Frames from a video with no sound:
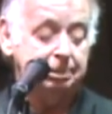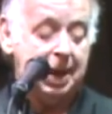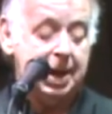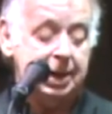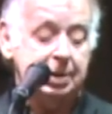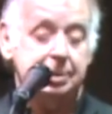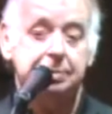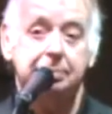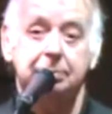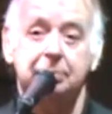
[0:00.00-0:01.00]
pain
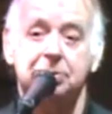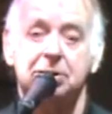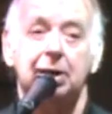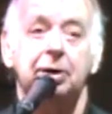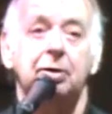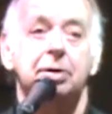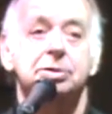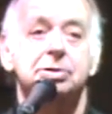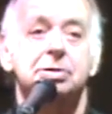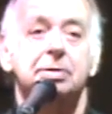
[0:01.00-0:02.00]
until it
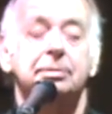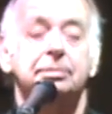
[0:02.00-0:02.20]
hurts.